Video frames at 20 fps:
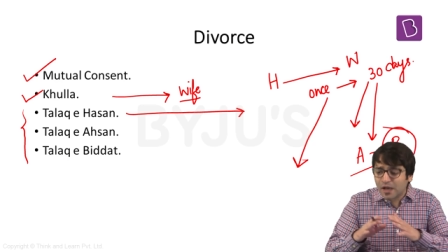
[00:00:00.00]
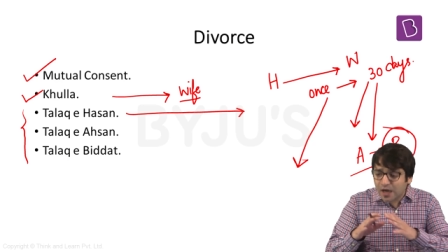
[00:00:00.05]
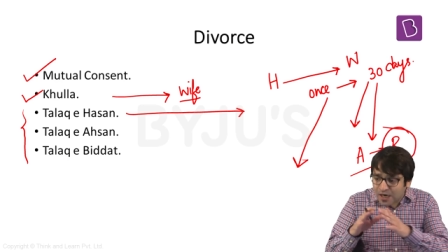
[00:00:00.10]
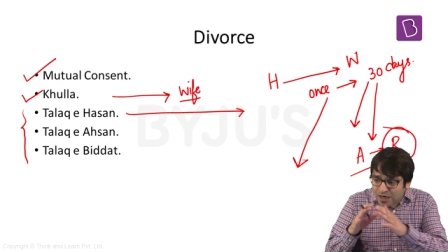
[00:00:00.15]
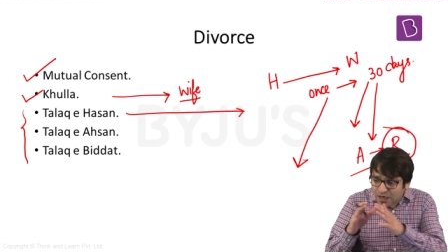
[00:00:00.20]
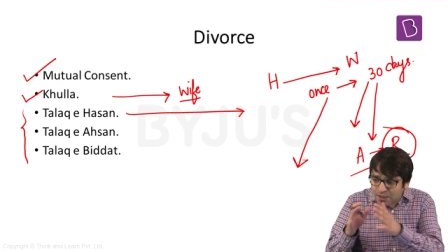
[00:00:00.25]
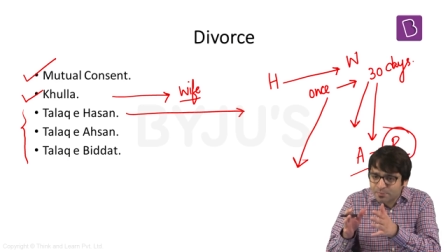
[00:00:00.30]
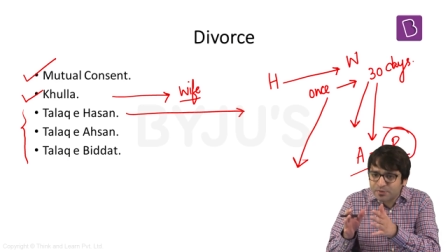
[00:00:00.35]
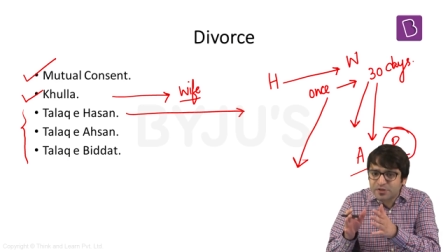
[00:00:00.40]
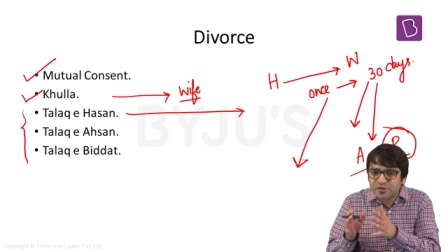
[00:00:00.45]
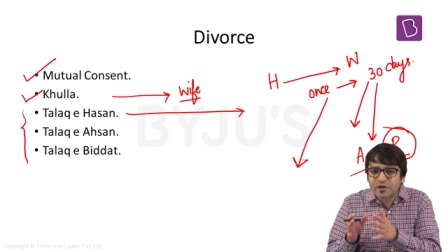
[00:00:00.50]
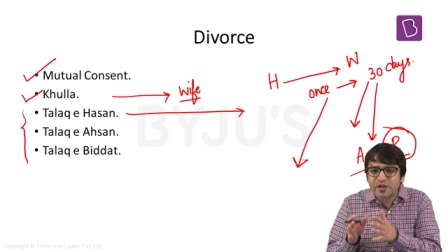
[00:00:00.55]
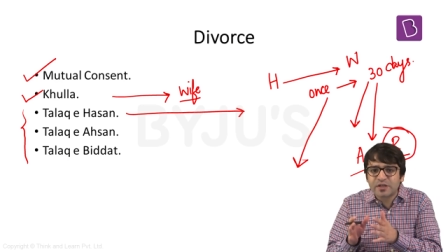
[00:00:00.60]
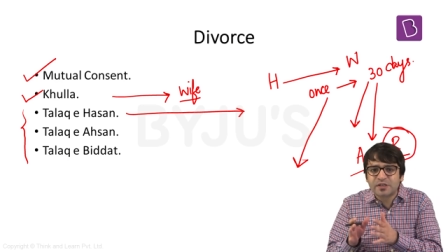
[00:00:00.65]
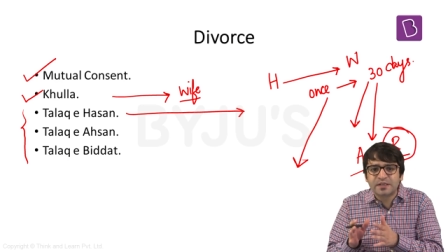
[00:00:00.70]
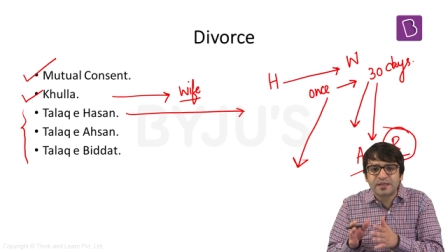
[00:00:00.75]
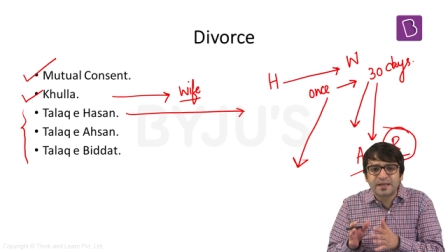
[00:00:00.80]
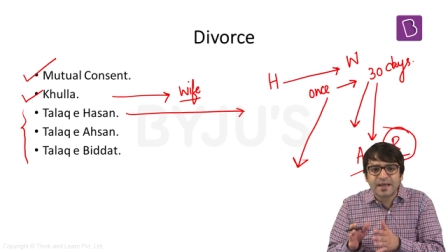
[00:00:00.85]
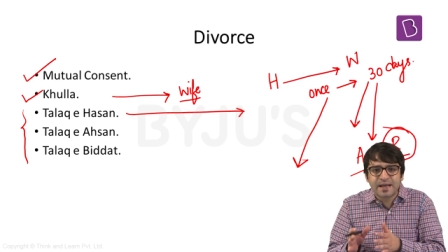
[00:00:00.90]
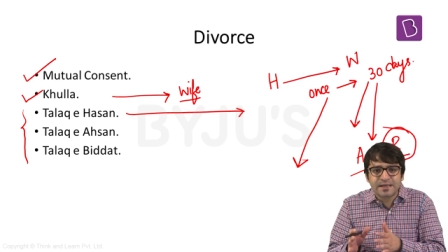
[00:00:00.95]

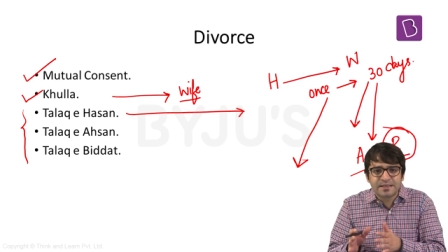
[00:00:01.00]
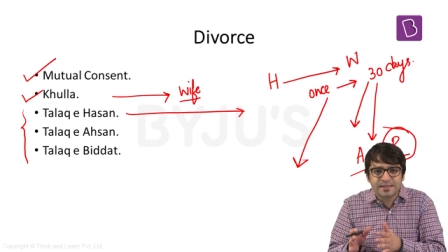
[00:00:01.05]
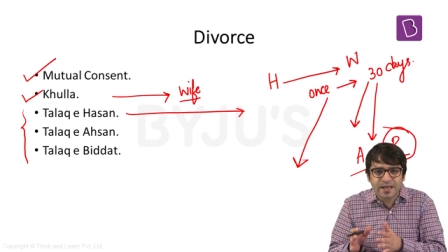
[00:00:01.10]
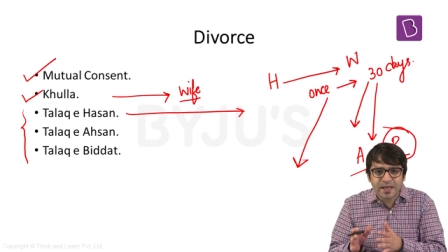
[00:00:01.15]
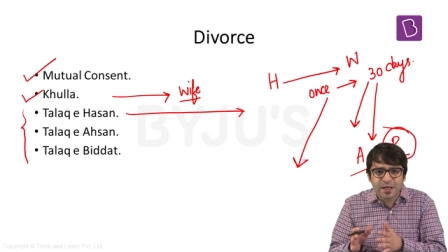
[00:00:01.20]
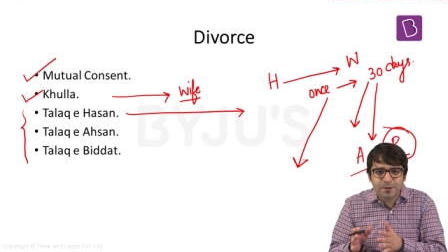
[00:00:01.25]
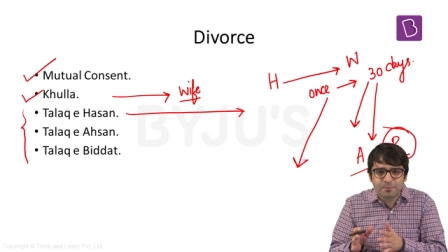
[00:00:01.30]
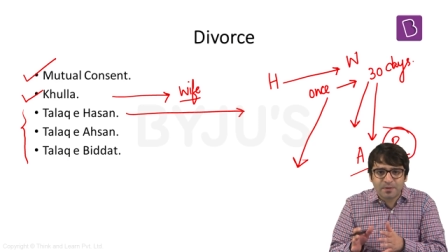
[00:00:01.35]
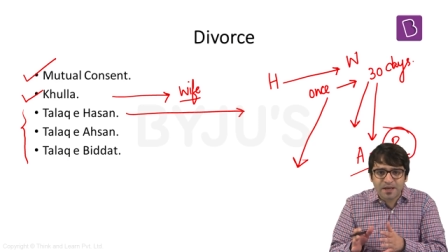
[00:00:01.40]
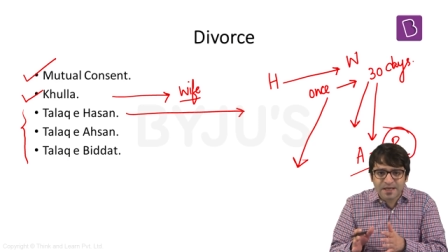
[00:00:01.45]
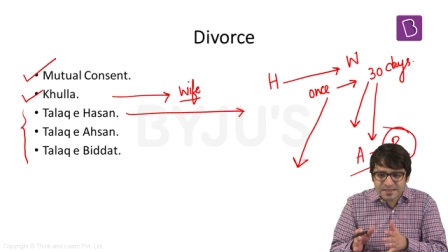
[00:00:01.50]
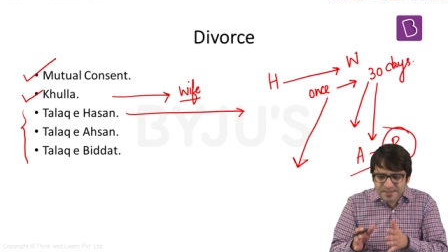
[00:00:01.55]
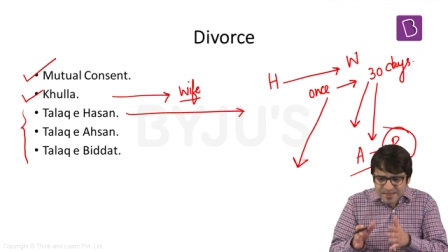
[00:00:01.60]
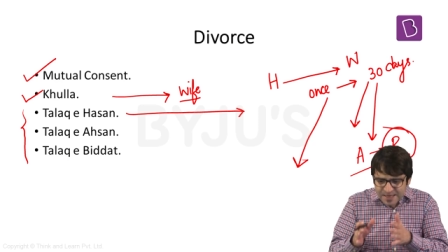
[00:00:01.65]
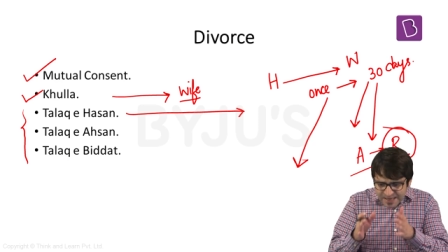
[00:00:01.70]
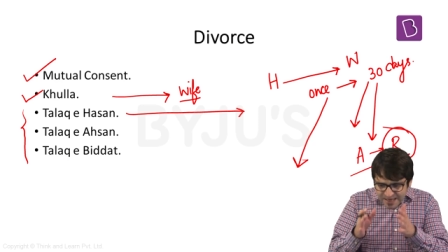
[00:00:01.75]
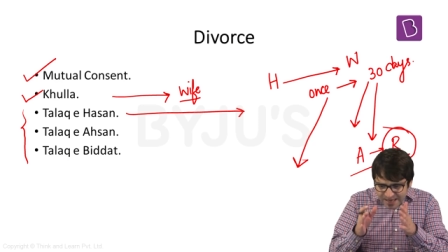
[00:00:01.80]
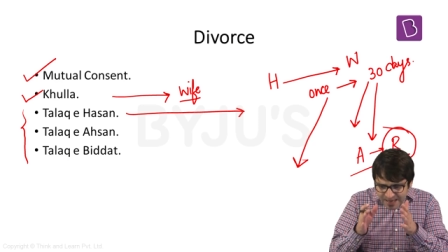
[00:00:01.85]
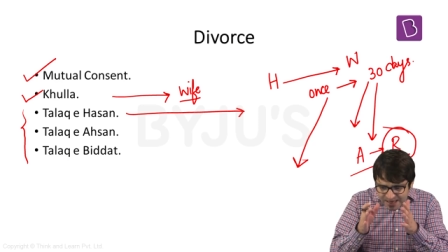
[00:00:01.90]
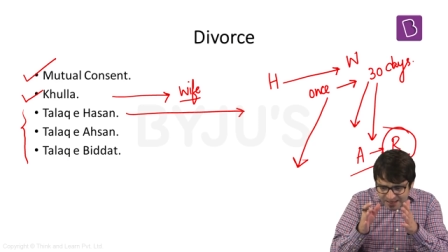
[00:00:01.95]
arbitration can take place,
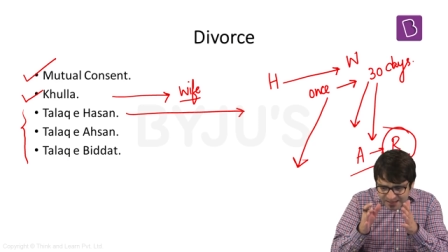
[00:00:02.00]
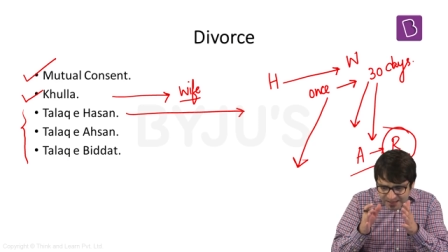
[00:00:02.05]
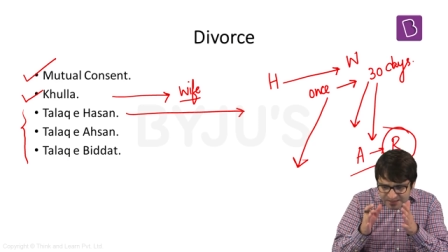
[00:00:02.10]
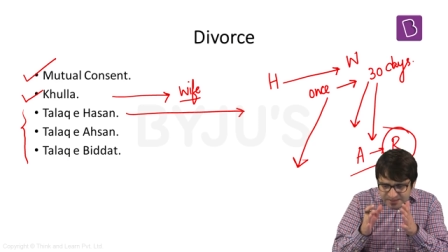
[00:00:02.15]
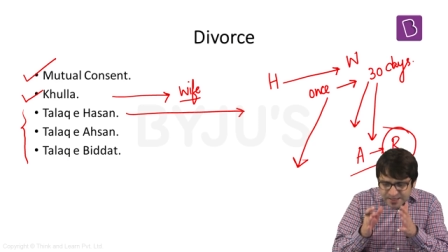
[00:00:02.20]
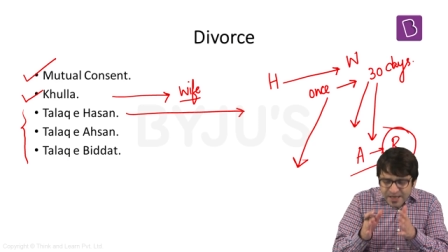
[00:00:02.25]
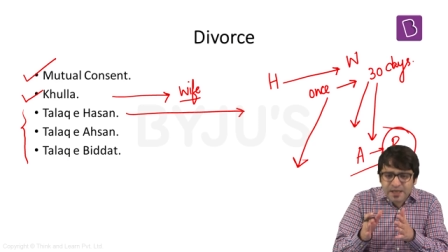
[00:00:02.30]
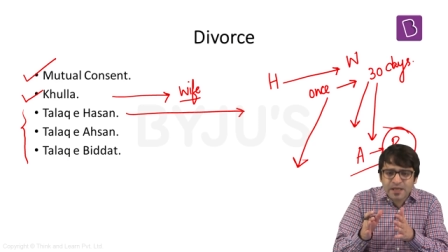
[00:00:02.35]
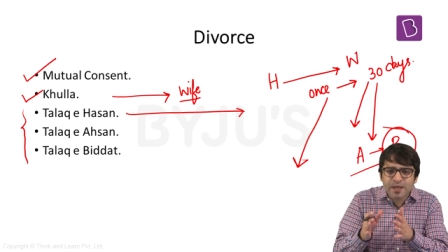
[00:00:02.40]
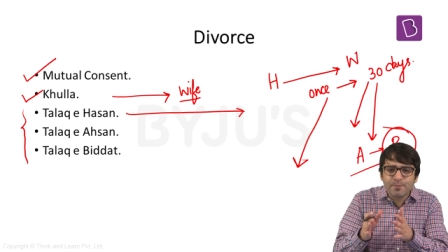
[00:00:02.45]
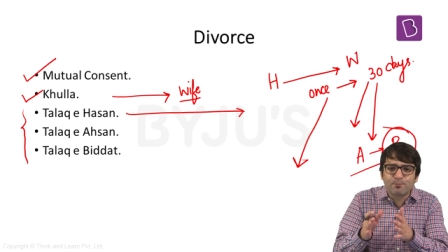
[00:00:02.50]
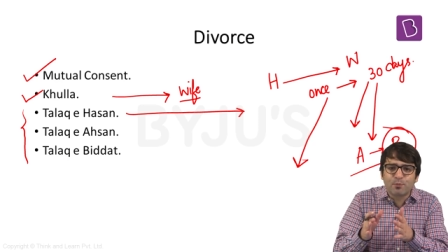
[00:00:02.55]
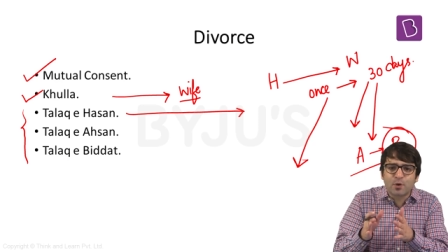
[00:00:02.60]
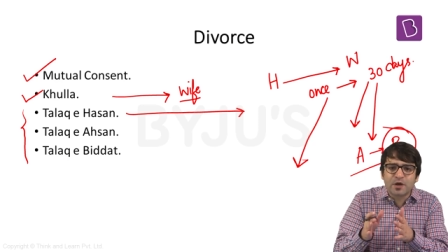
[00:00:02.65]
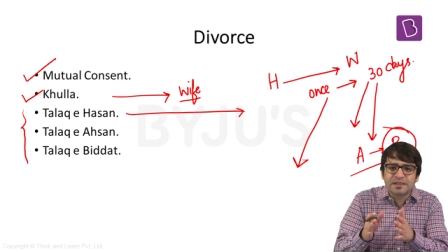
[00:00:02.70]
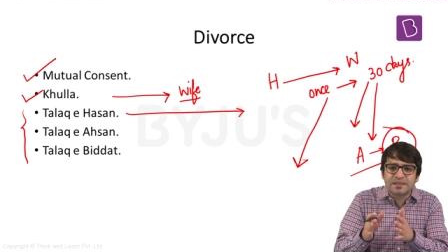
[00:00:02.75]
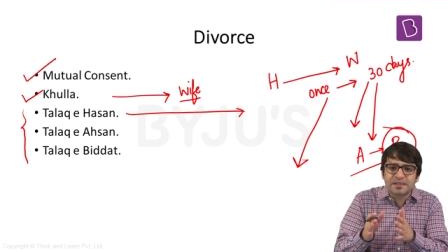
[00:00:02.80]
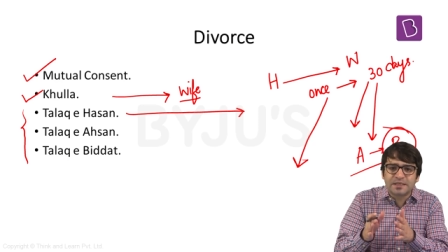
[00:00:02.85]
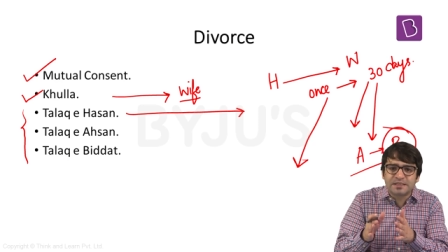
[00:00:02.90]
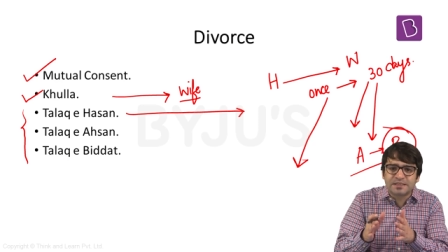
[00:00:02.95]
and at any
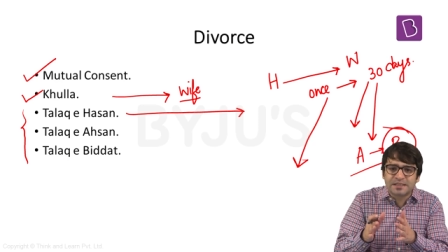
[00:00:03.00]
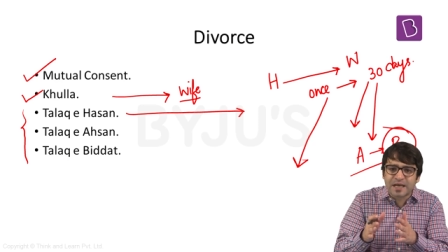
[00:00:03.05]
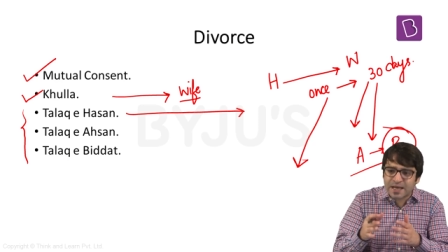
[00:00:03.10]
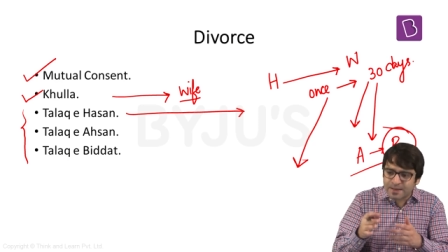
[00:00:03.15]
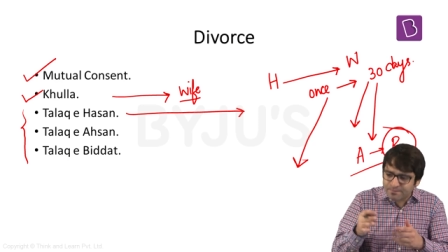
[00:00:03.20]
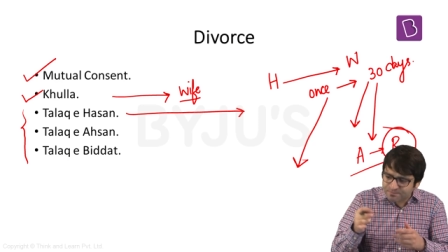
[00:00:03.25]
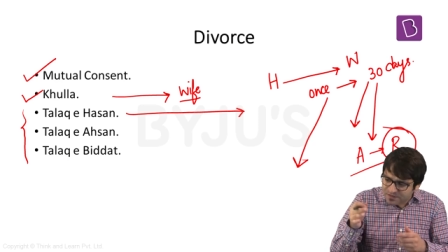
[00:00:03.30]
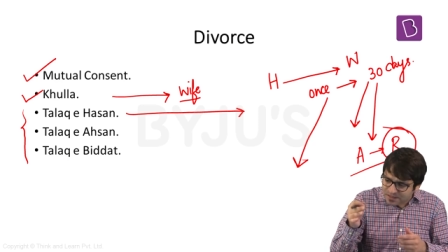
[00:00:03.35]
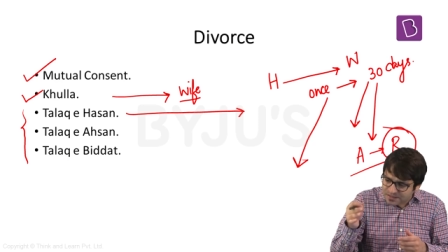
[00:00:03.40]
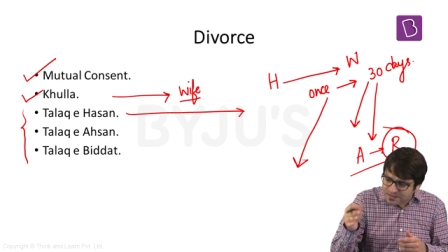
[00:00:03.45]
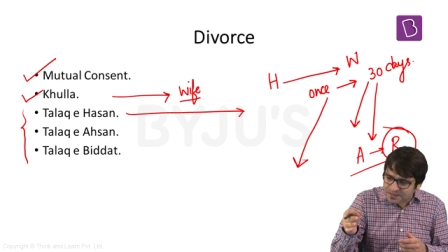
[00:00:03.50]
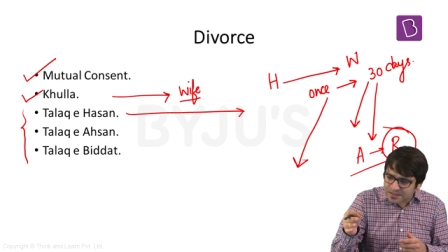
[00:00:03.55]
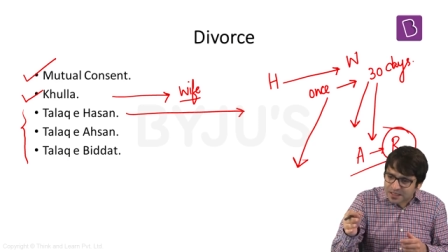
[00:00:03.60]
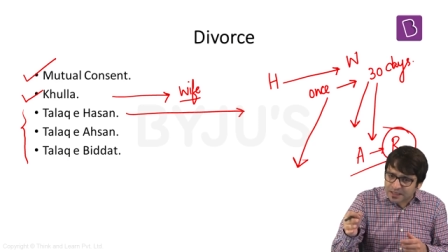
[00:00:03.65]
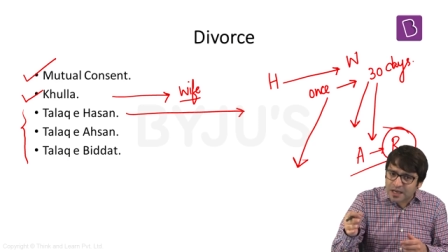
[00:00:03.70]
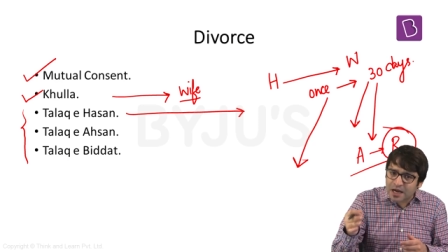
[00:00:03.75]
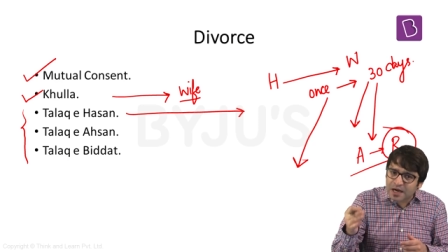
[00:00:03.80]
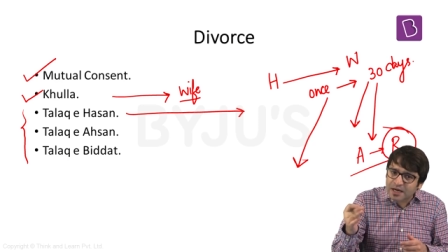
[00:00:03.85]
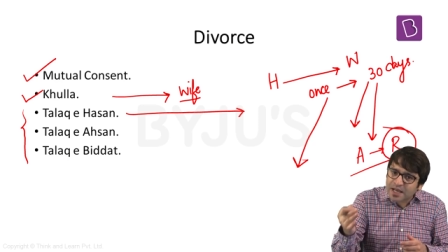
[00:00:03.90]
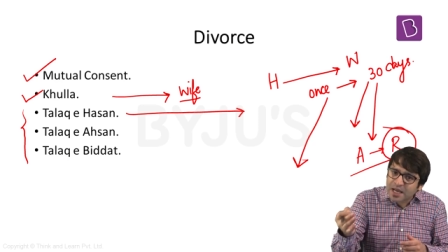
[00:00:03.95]
point in time, this
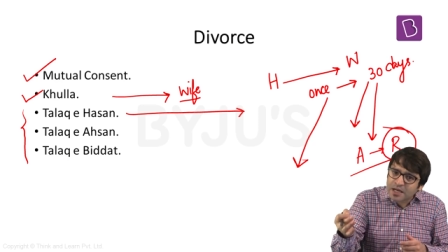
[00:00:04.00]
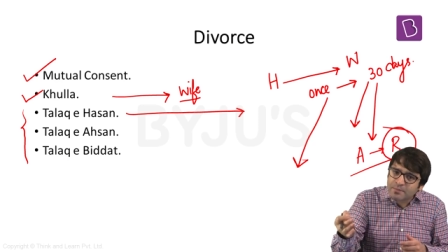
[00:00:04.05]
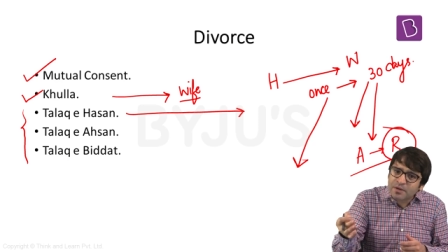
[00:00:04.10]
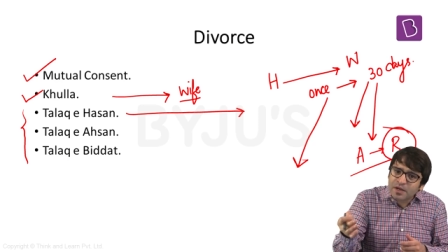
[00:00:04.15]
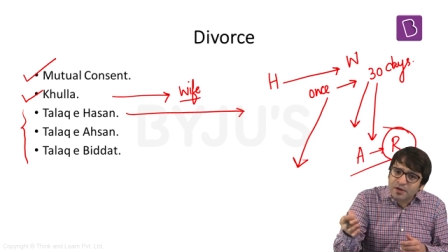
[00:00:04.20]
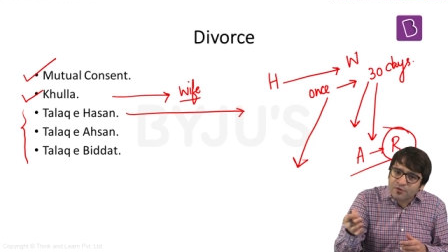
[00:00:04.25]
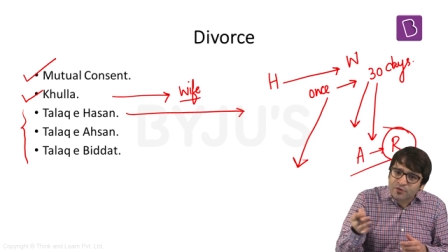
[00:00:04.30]
talaq can be